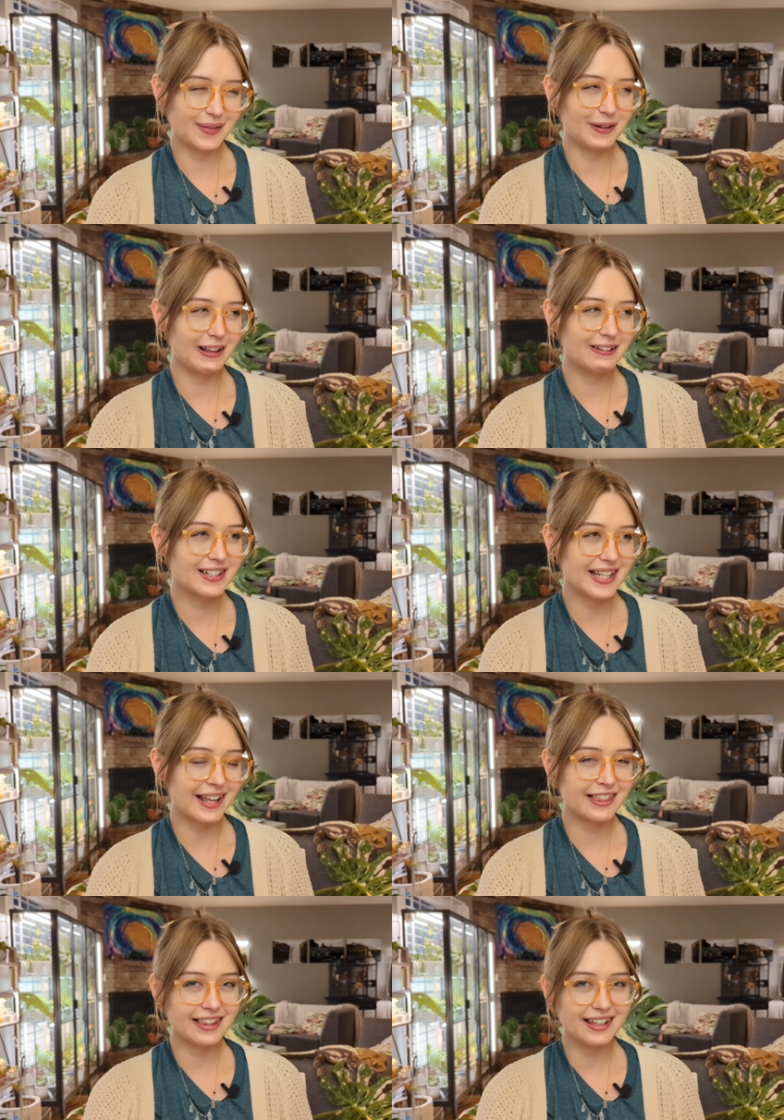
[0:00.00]
while I was
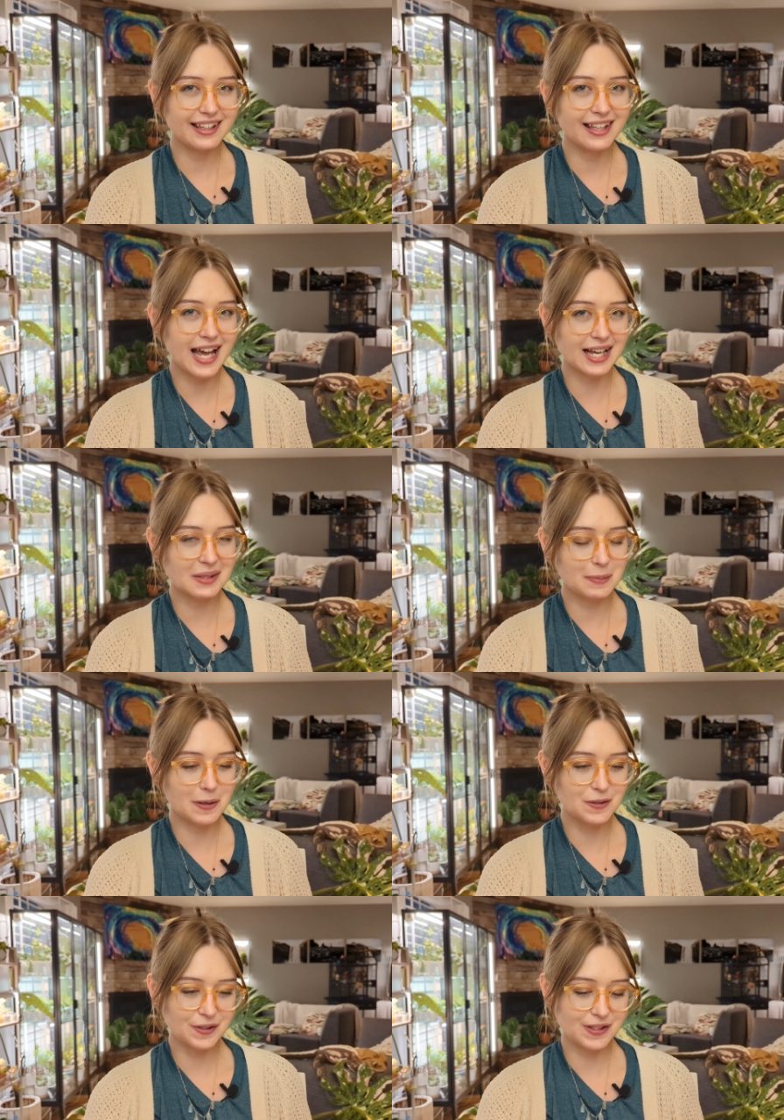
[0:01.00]
at the
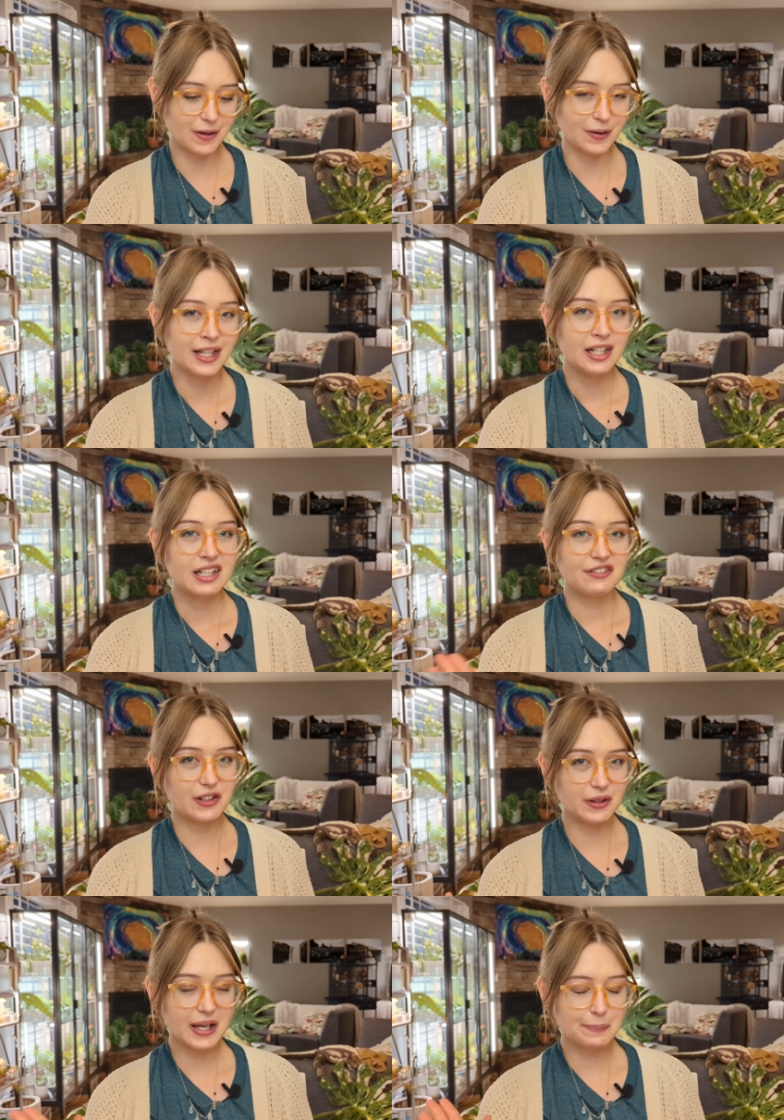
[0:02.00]
expo. So if
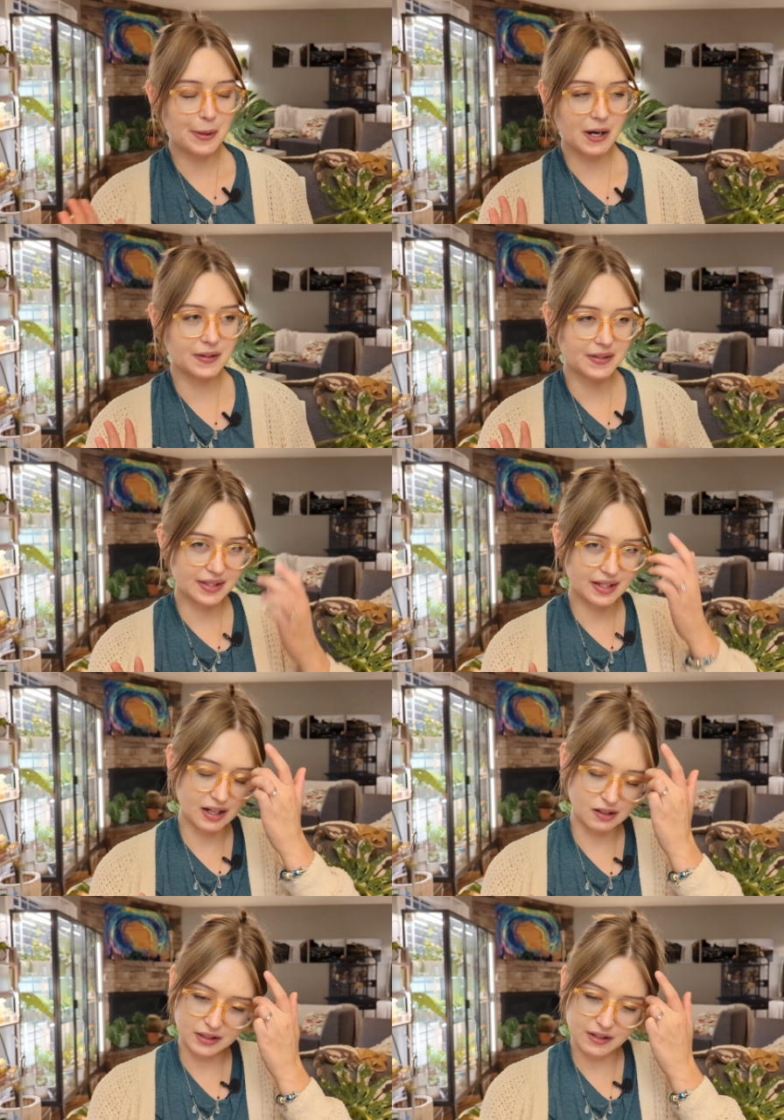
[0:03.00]
you don't like bugs,
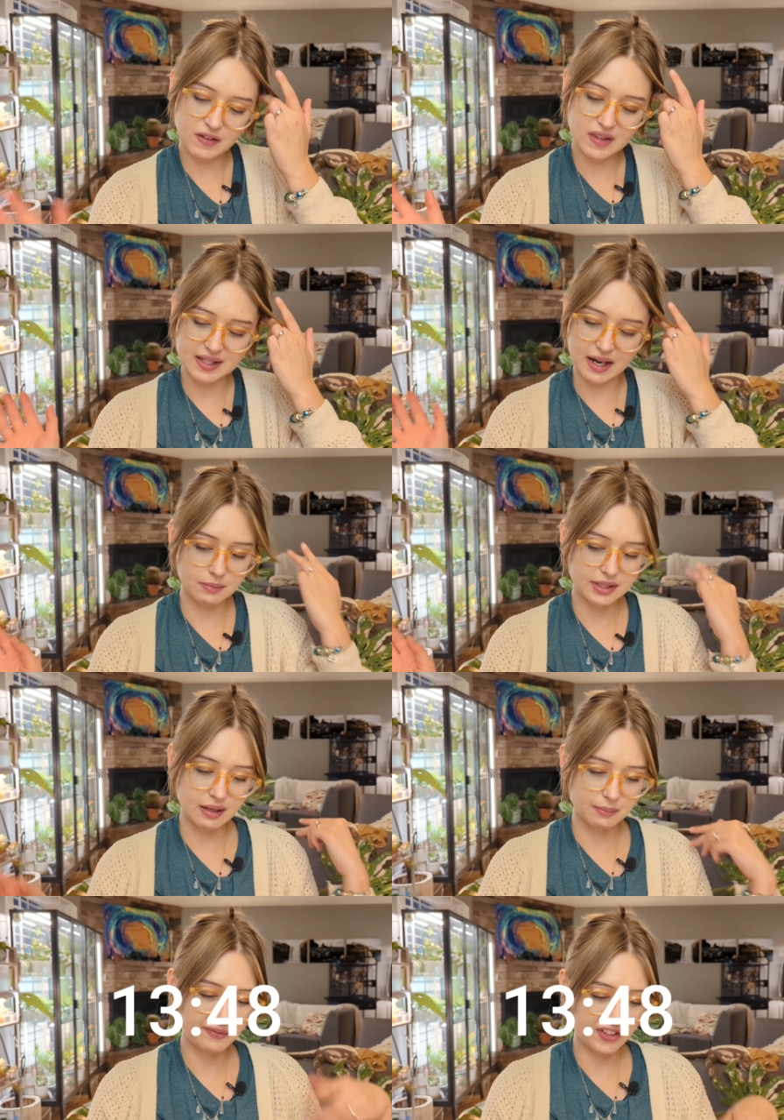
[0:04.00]
I'll give you the
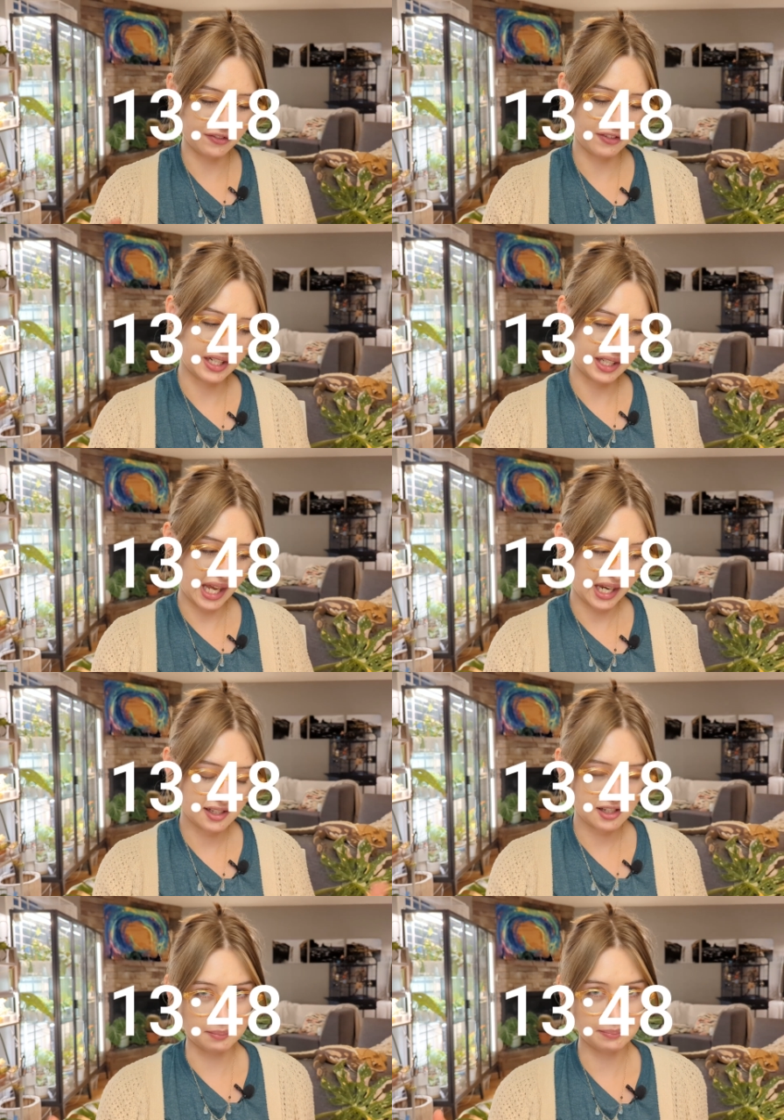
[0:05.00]
timestamp. Feel free to
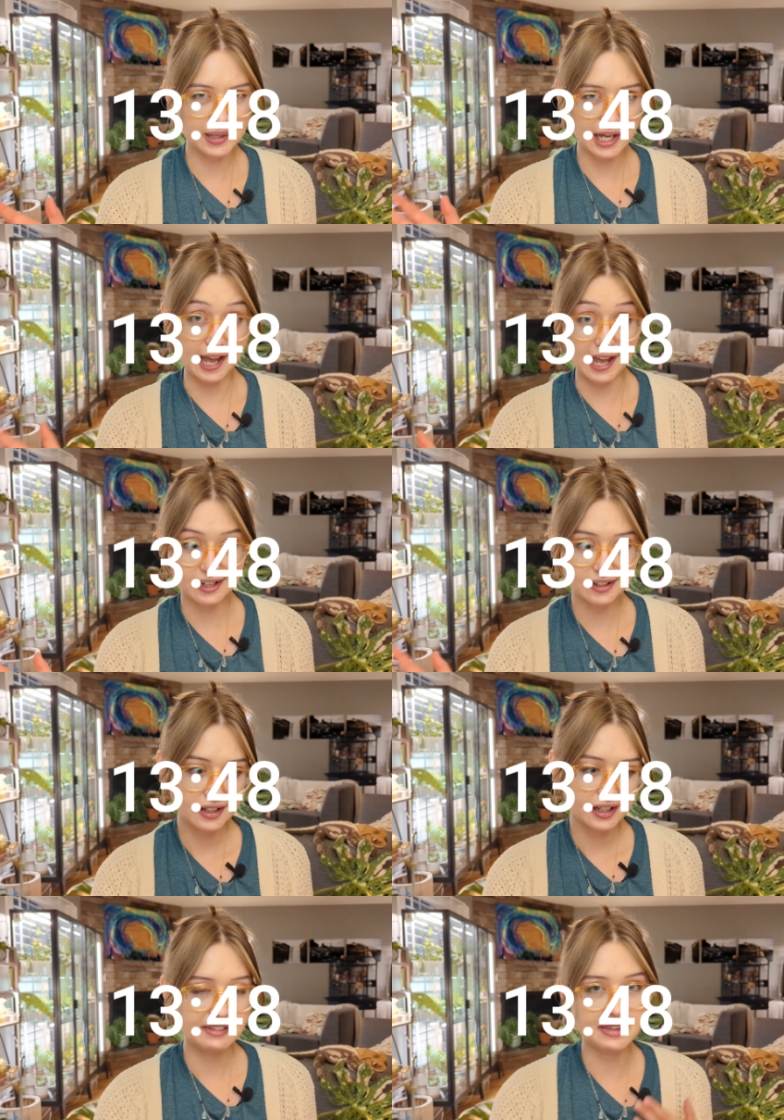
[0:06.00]
like jump ahead
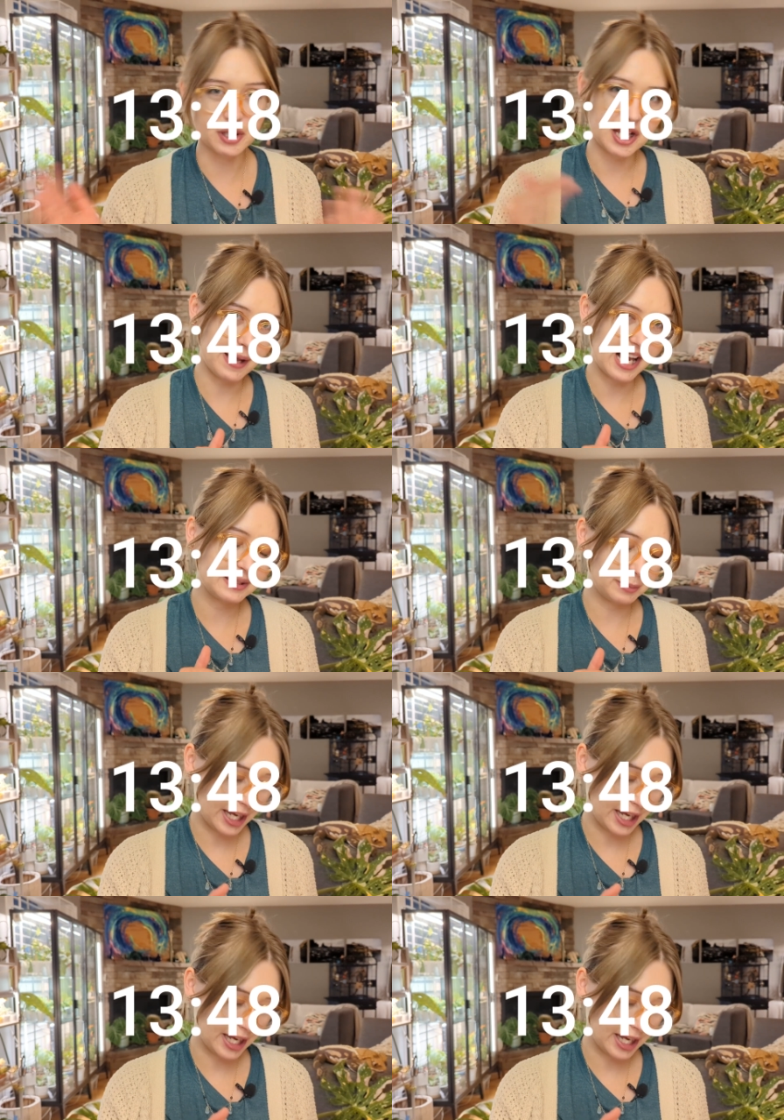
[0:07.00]
and then we'll get back to